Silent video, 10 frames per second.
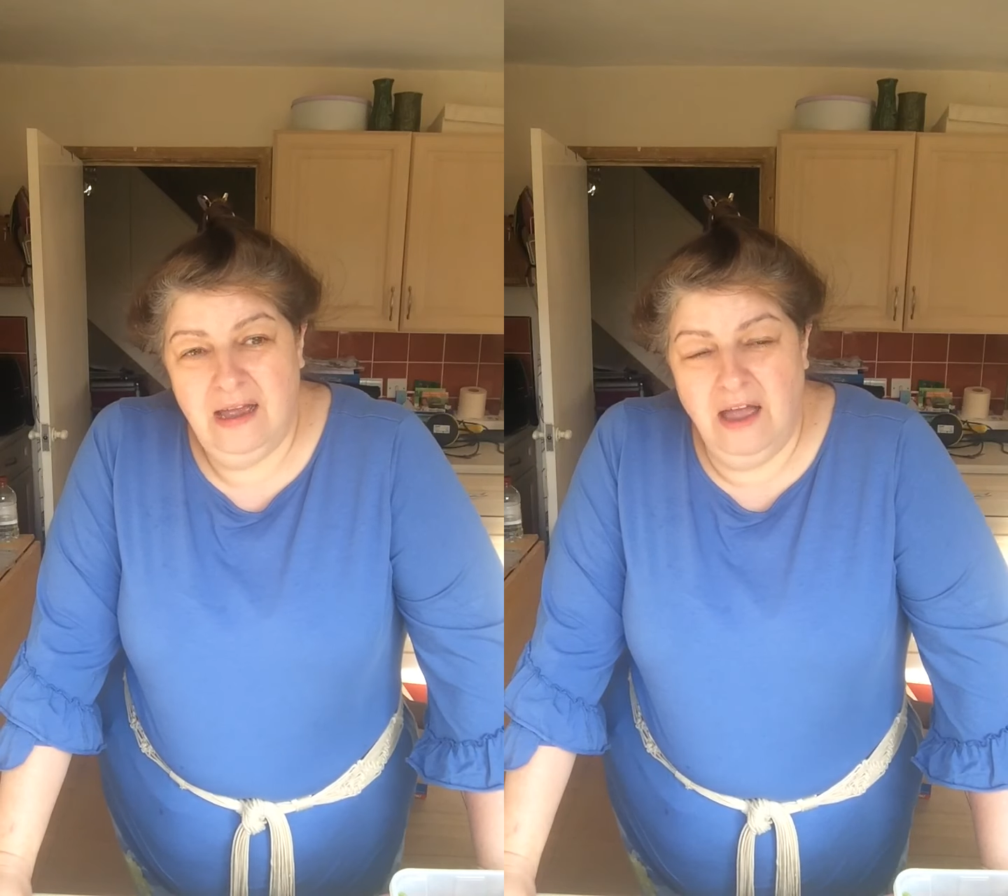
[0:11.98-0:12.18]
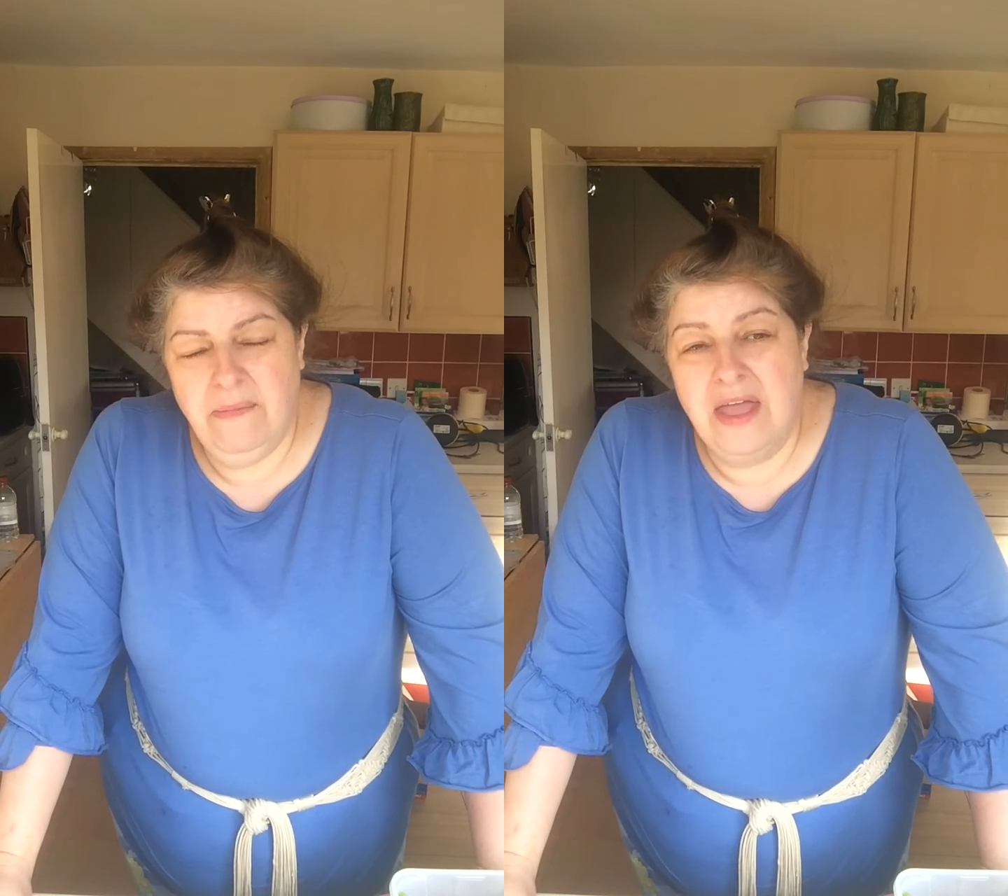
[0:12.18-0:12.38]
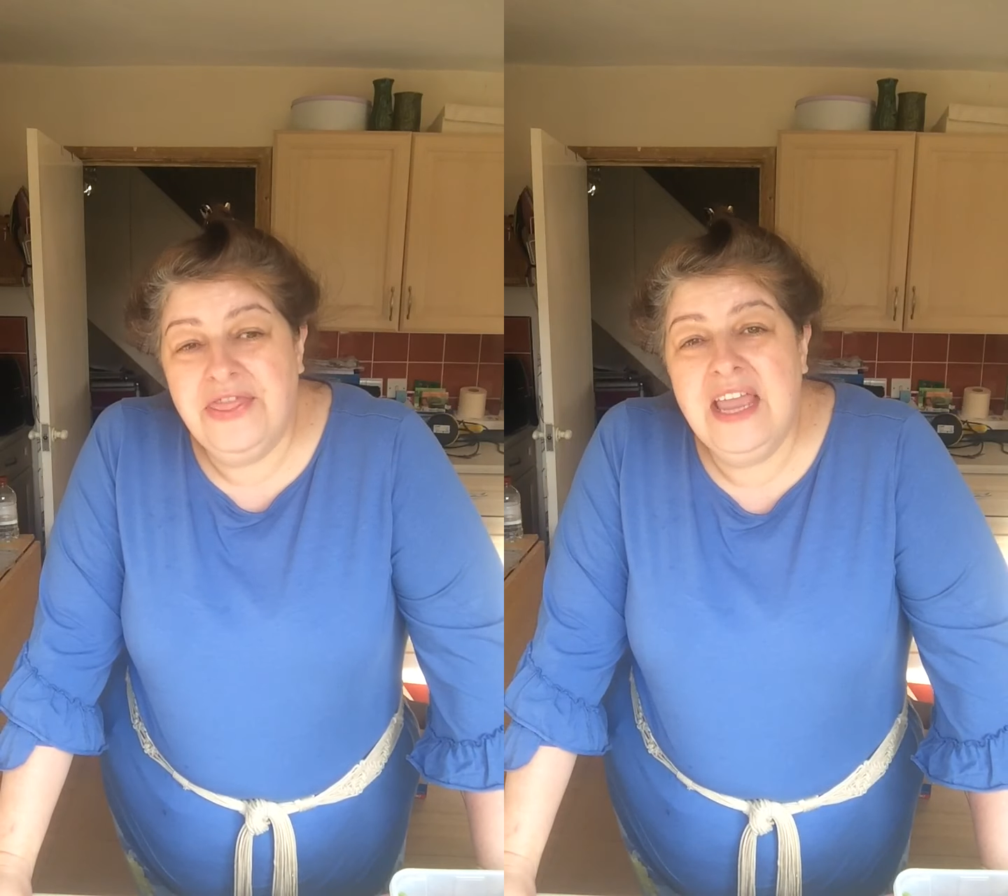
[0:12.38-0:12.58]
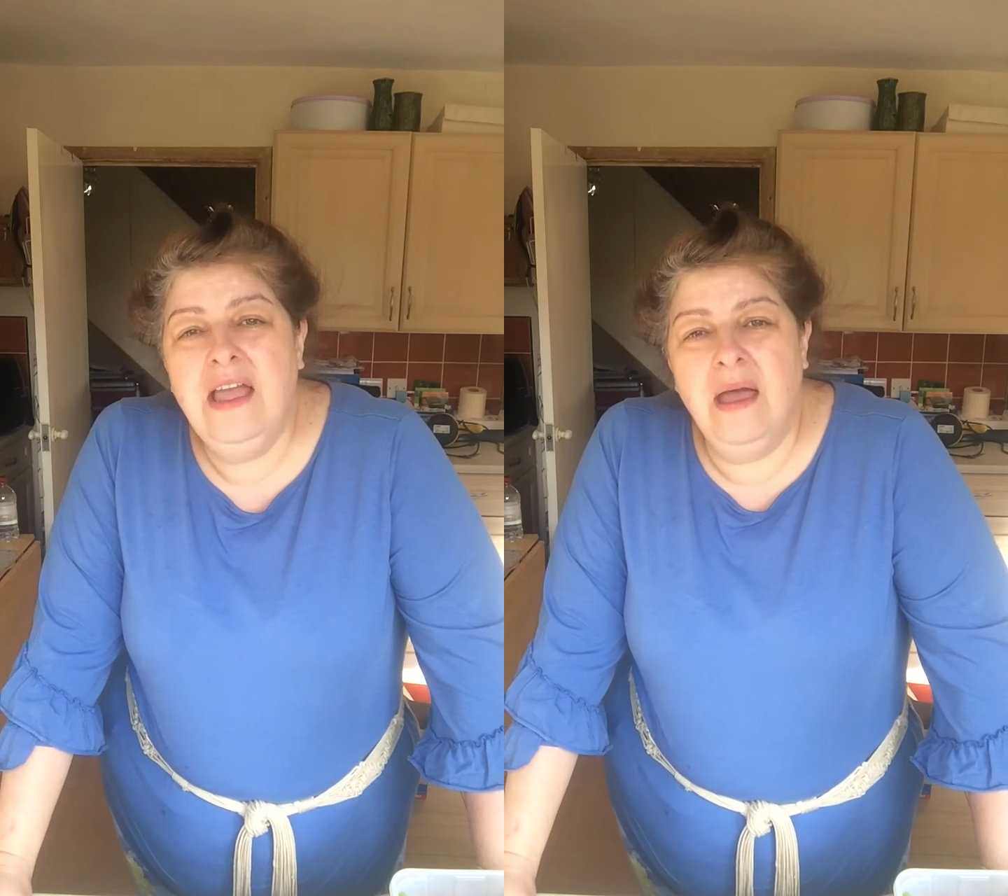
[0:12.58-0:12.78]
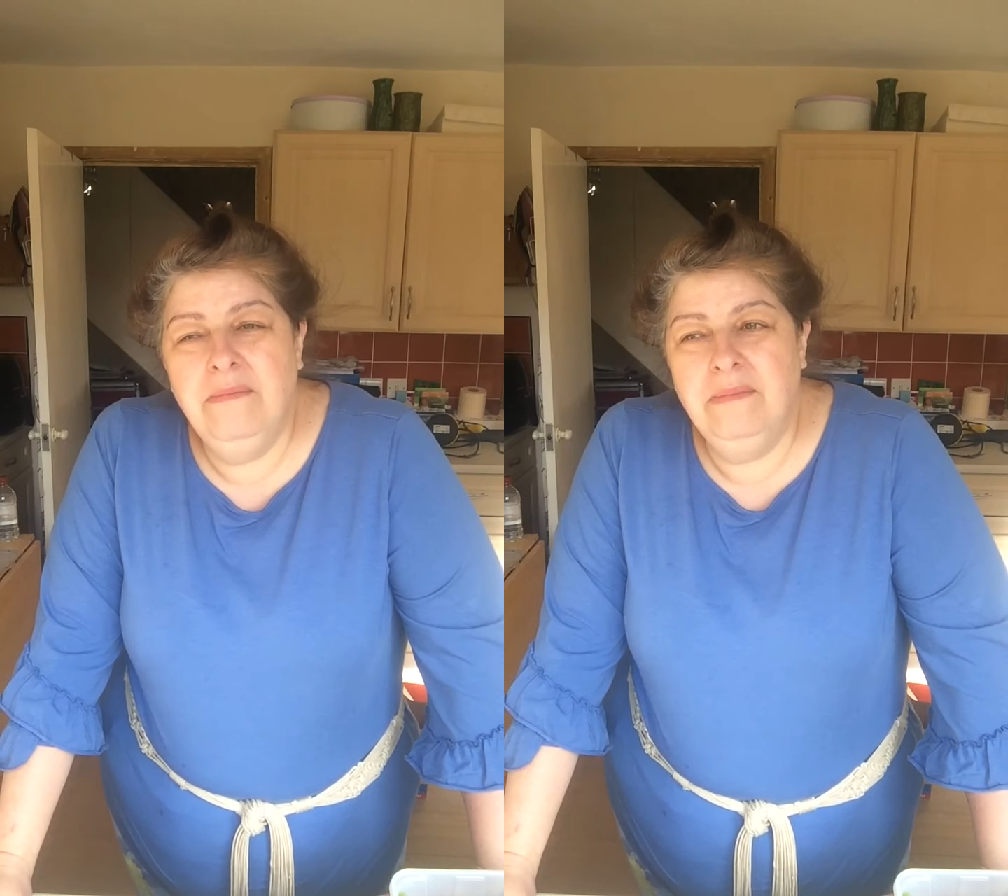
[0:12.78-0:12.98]
I
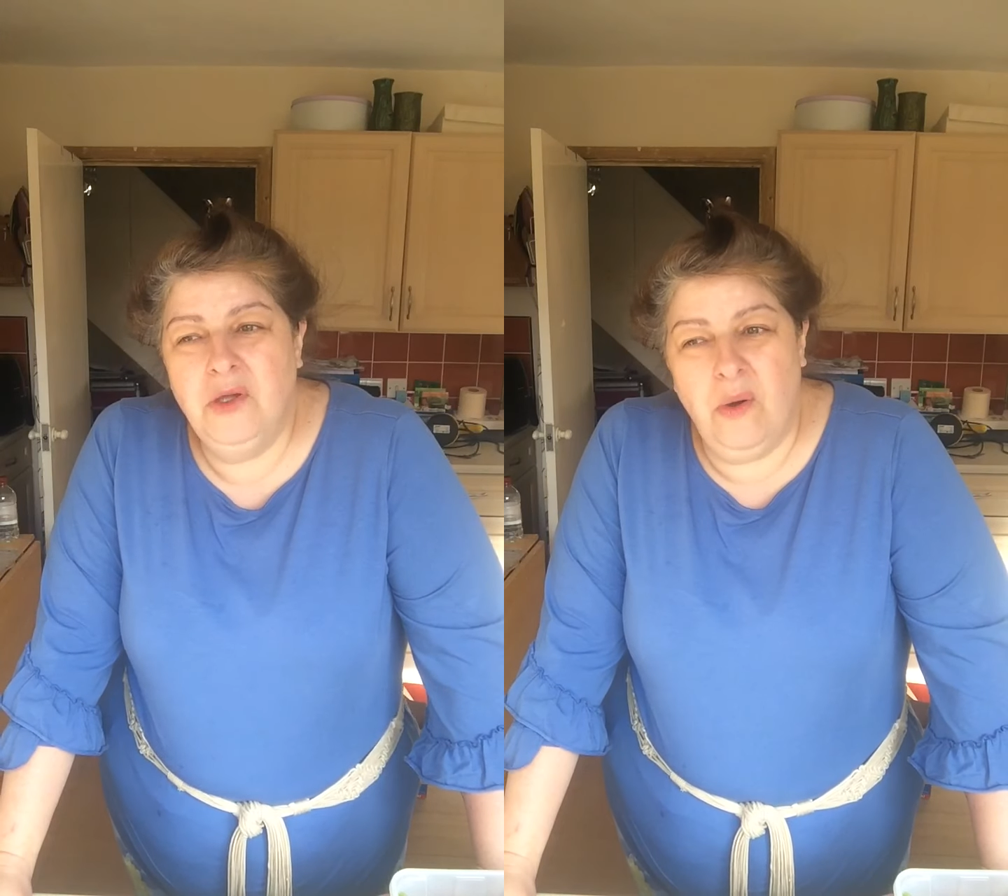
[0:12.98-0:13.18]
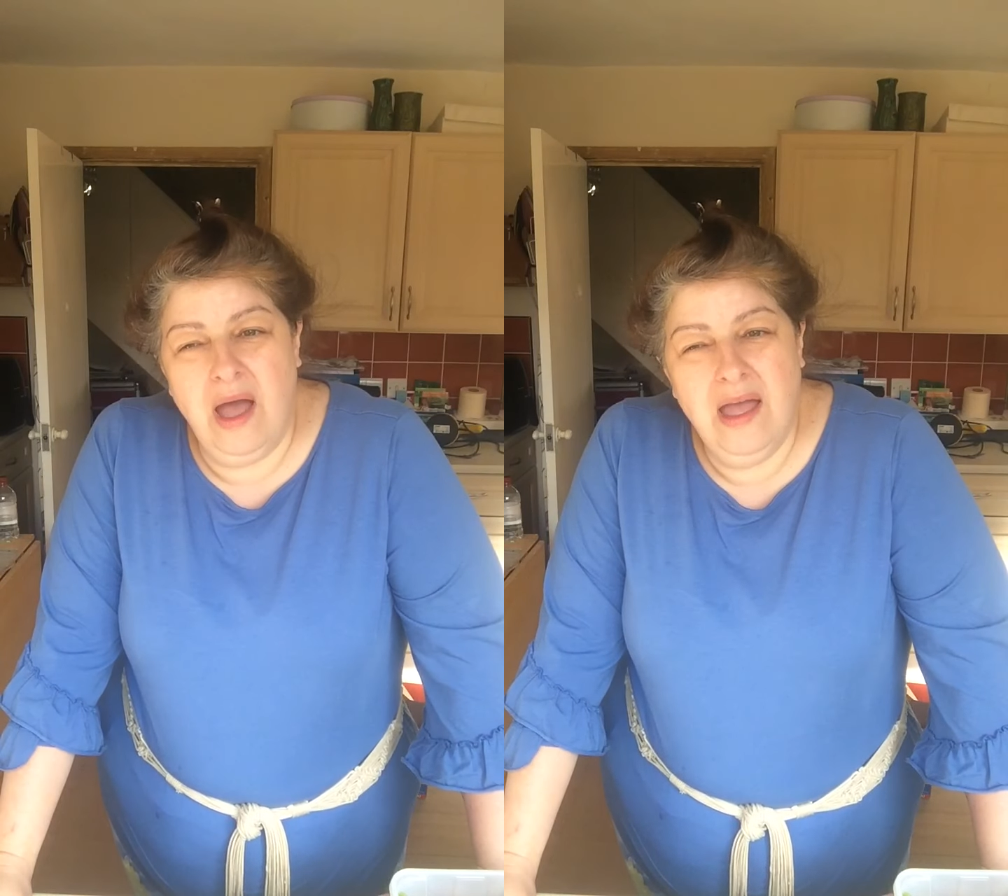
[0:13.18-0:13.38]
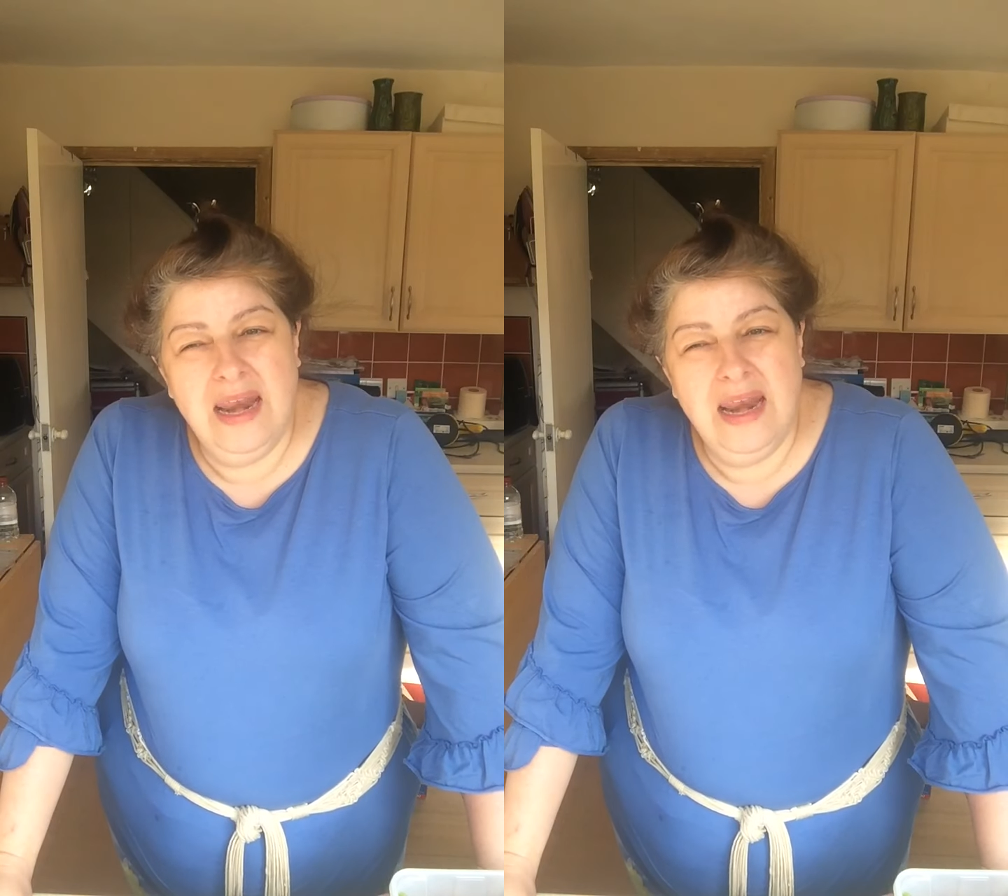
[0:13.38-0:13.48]
think I'm quite